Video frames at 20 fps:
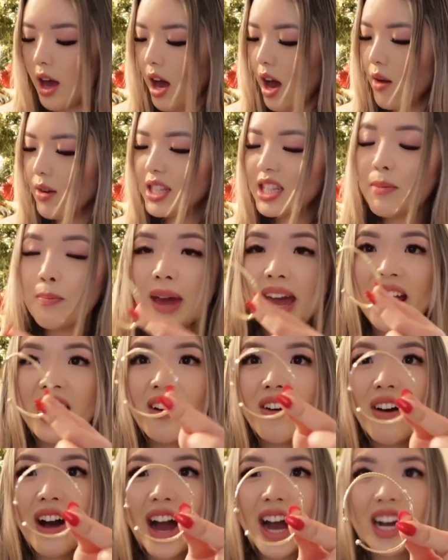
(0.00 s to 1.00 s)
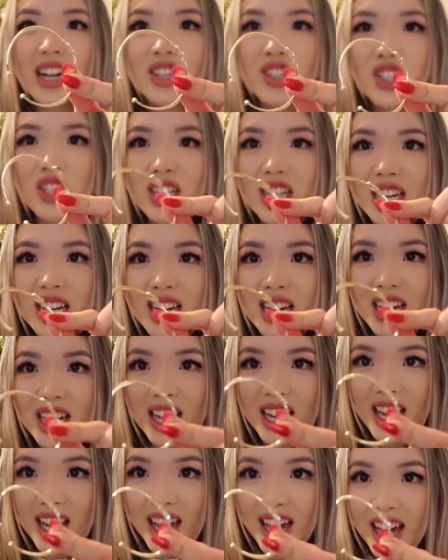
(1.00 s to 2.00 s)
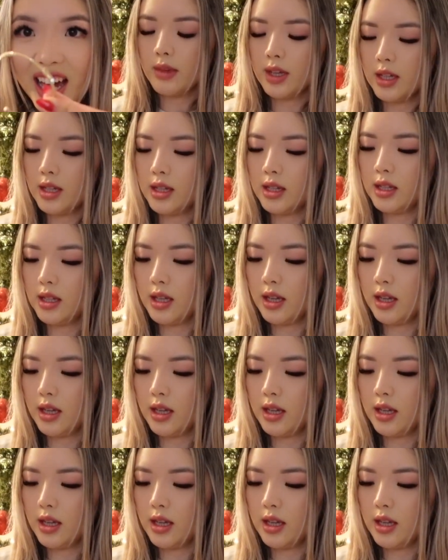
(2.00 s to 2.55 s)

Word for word: Oh, it's a bangle actually. It's